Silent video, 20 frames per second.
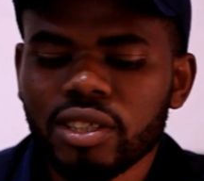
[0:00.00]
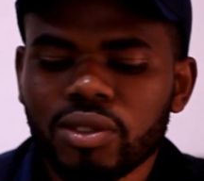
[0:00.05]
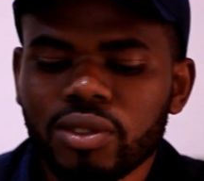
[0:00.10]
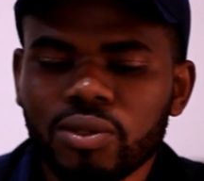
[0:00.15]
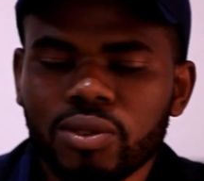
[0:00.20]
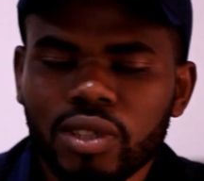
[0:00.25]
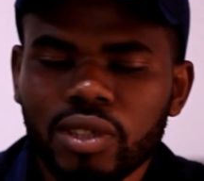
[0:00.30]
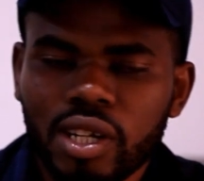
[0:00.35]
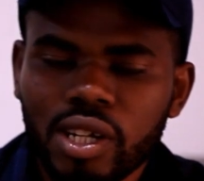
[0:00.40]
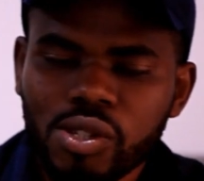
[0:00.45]
to
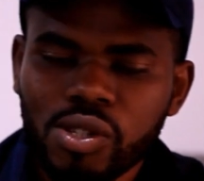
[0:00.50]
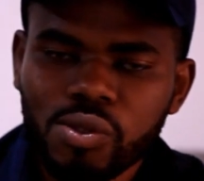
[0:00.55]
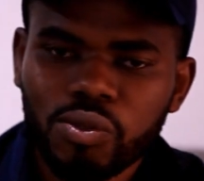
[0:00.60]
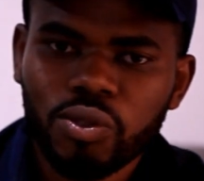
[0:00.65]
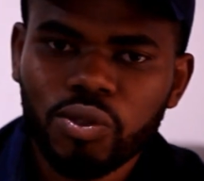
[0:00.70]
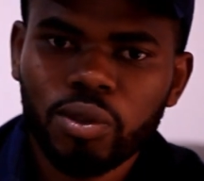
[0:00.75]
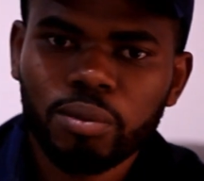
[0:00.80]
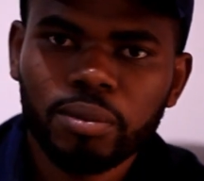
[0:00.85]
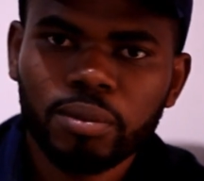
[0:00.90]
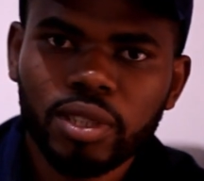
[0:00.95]

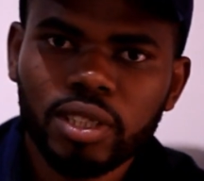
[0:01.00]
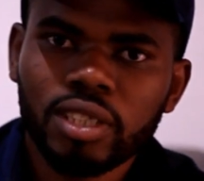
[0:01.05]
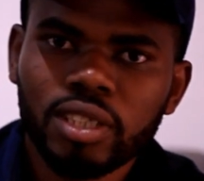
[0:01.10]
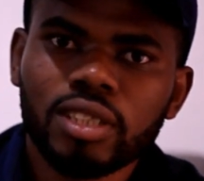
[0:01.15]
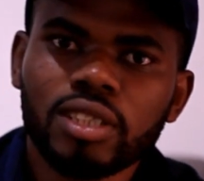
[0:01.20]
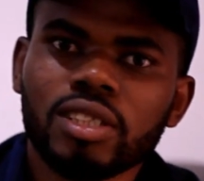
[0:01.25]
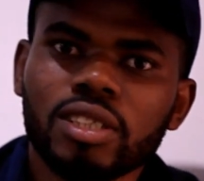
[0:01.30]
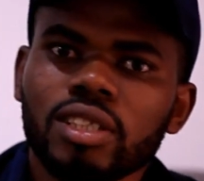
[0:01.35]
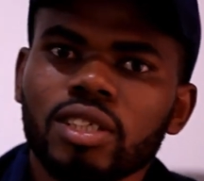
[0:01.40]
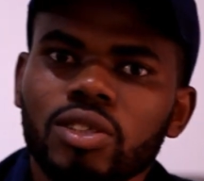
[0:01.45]
transform
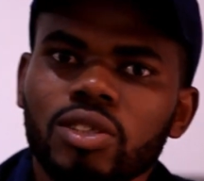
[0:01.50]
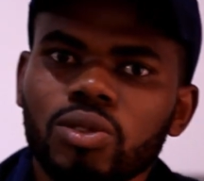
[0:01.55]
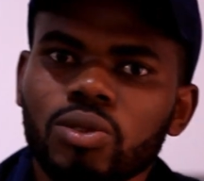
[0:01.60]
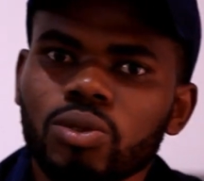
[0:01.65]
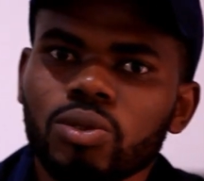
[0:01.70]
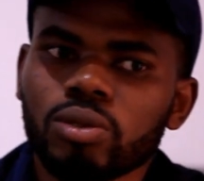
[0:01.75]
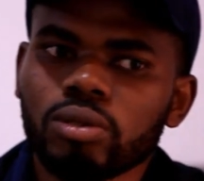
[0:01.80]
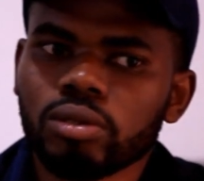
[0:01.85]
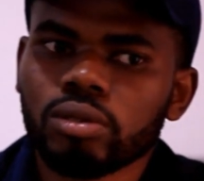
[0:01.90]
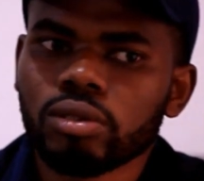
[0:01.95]
it
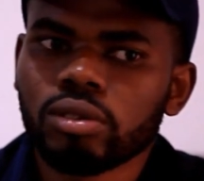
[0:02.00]
into